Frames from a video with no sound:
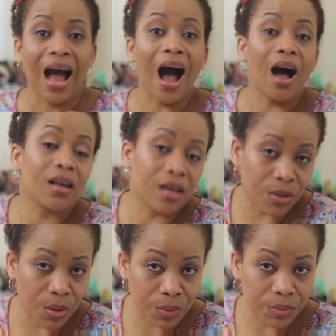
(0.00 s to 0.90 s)

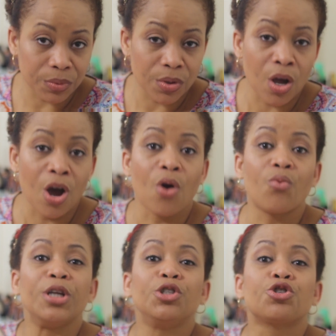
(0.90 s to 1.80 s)
Alcohol
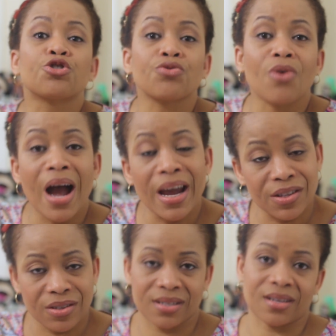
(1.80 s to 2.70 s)
will dry
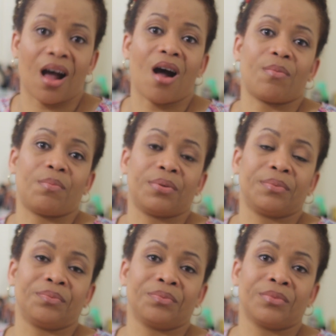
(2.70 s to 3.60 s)
the scalp
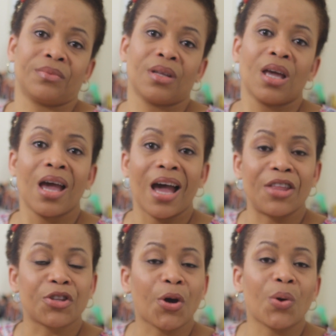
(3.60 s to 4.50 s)

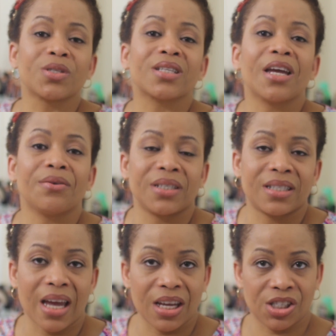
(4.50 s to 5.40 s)
and cause
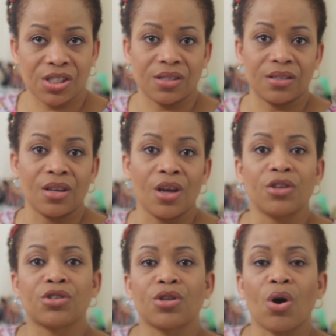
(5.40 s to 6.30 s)
irritation.
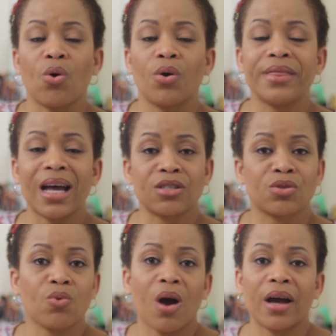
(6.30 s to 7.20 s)
So
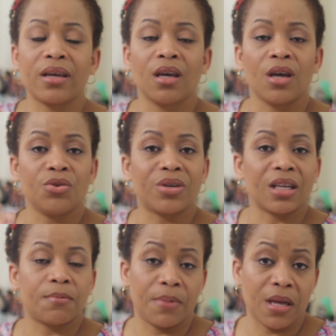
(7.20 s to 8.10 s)
that's why you
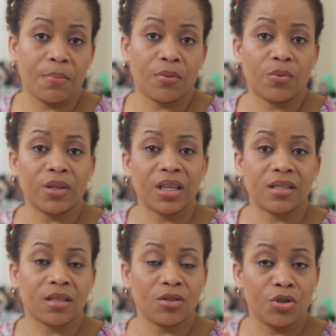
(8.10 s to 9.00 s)
get people, when they
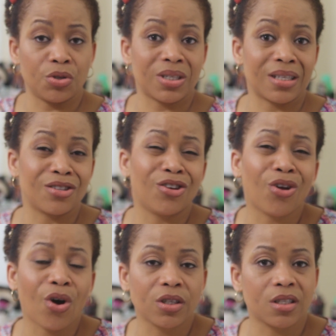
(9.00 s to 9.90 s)
use it in the
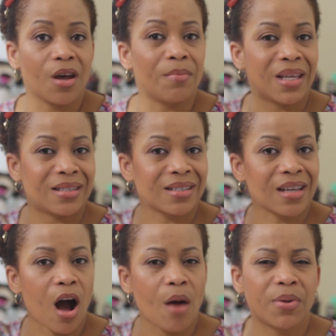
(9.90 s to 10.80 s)
long term, the
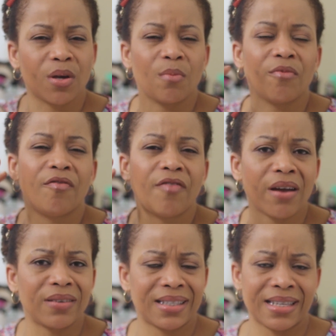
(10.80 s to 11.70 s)
scalp becomes
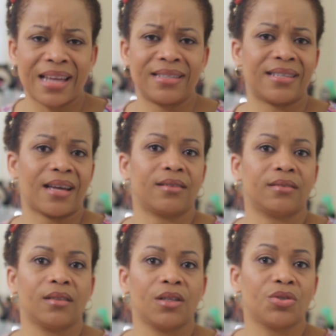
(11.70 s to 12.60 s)
very tender
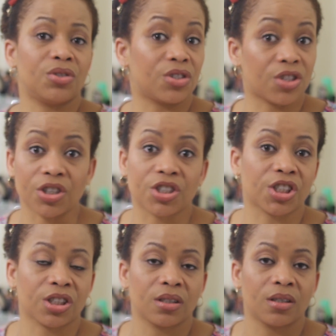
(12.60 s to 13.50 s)
to the
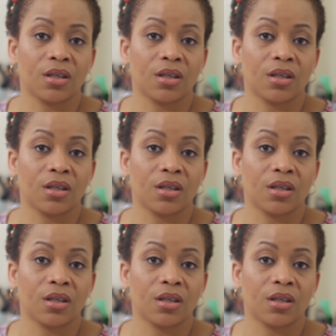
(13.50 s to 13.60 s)
touch.